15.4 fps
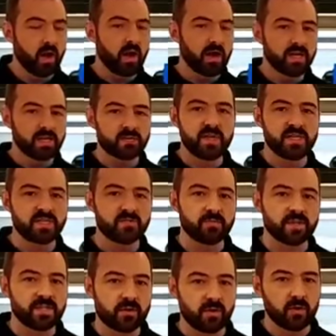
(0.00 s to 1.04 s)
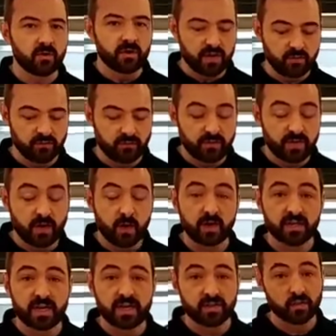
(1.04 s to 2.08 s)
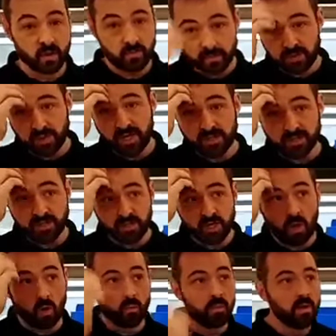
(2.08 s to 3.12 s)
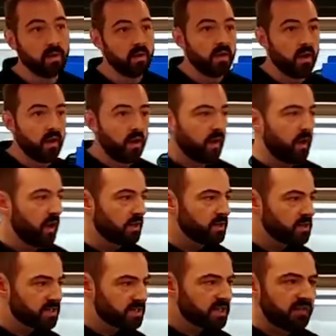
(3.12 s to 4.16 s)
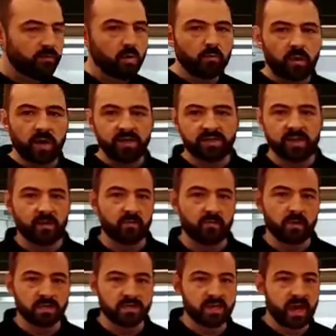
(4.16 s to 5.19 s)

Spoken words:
longest piece of material that you can fit on a Datron machine? So, just to give you a breakdown of our